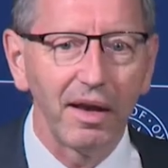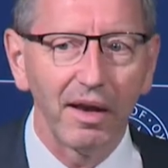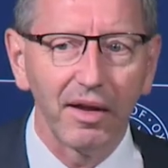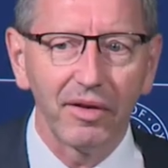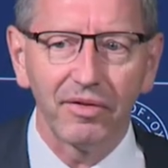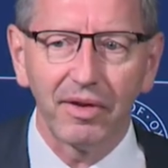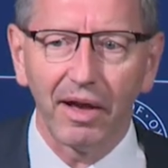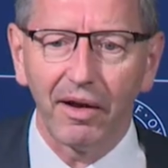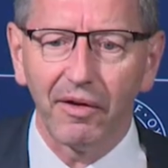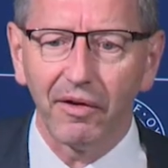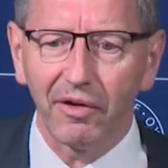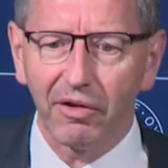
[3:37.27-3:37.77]
a
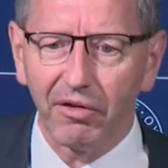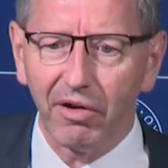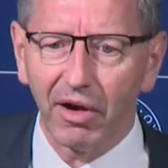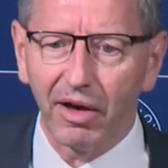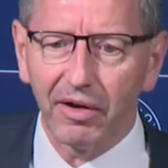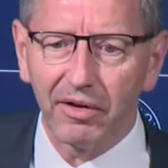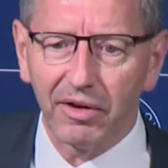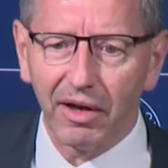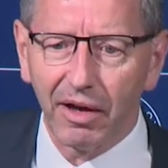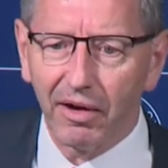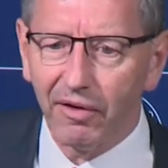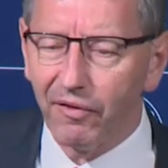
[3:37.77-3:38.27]
set of
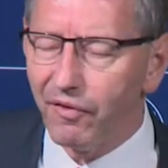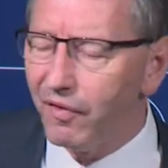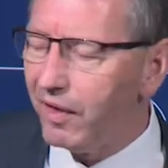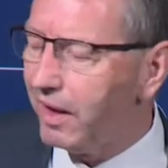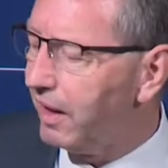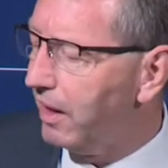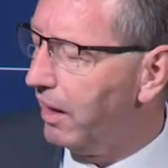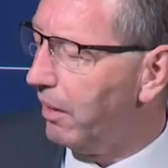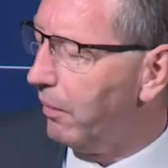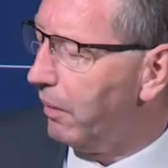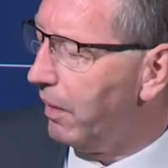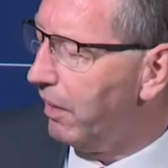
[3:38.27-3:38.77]
criteria for
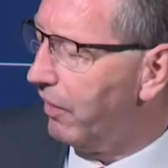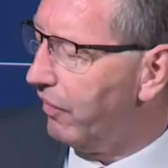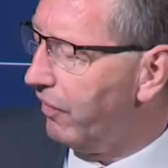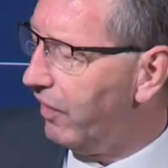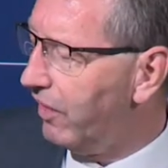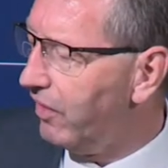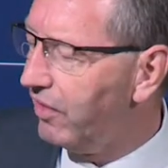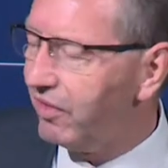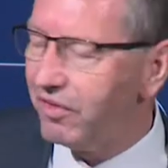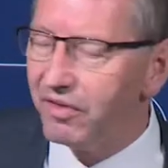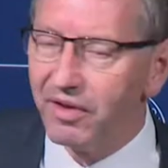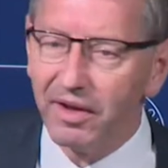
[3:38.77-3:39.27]
economic
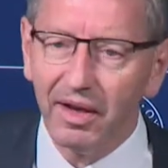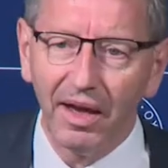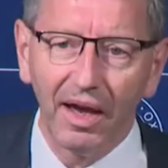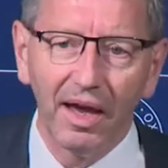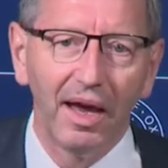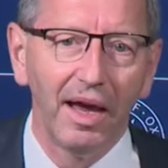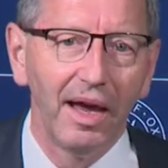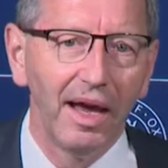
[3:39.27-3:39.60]
efficiency.